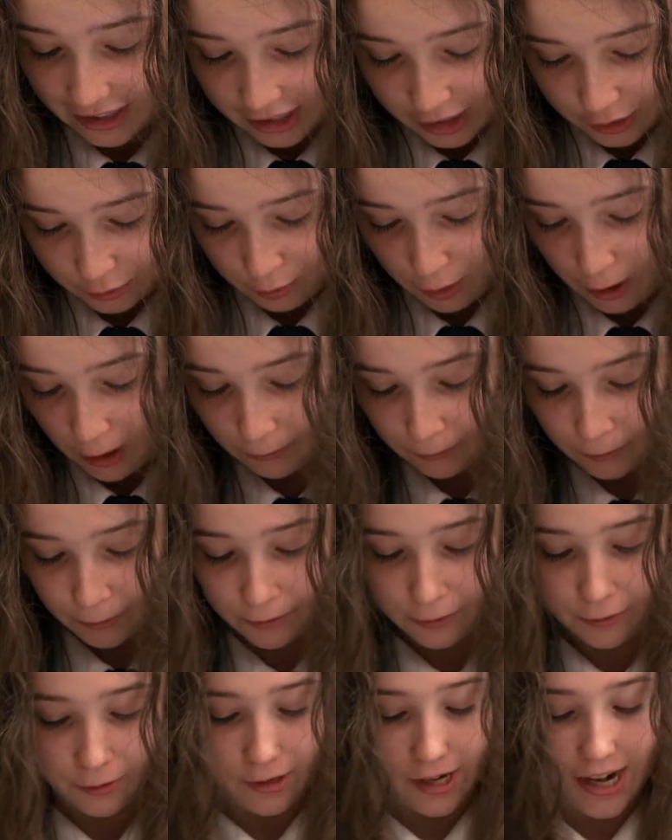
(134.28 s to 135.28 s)
Megan know
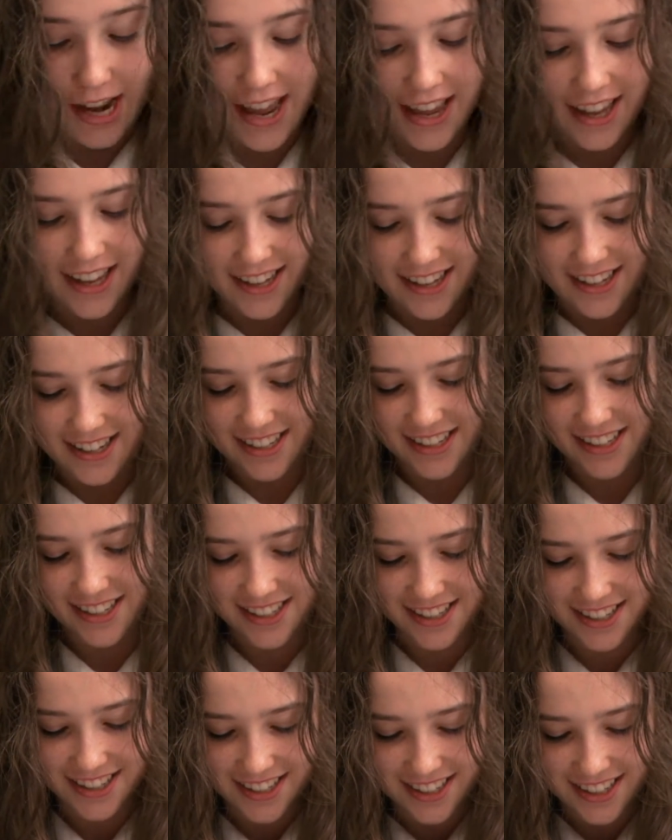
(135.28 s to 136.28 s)
the times,
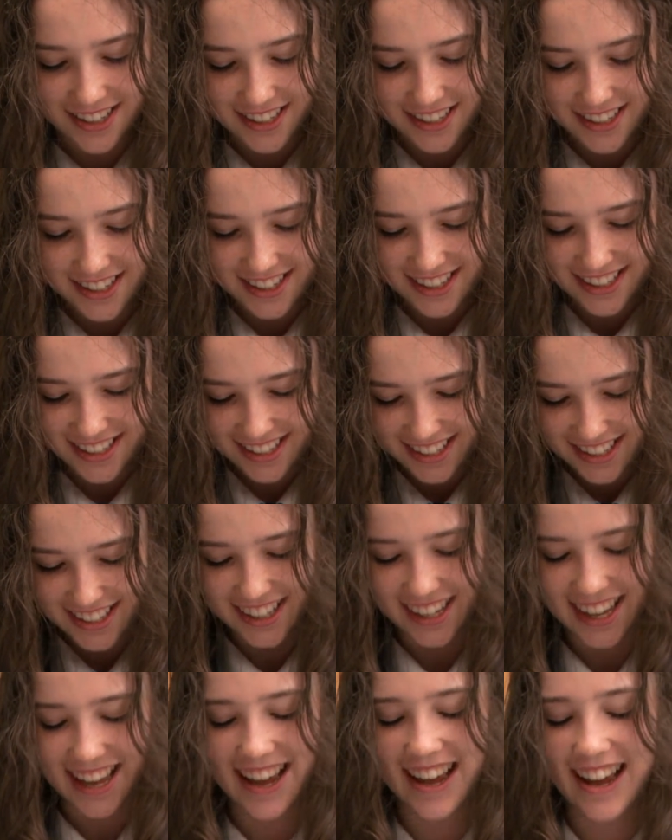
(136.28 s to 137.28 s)
know the places she was
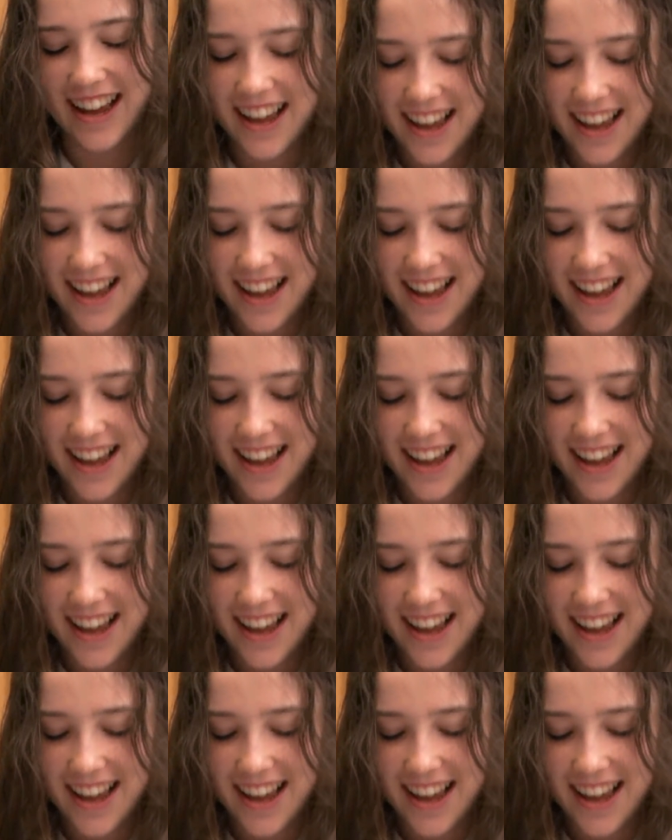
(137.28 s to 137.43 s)
supposed to be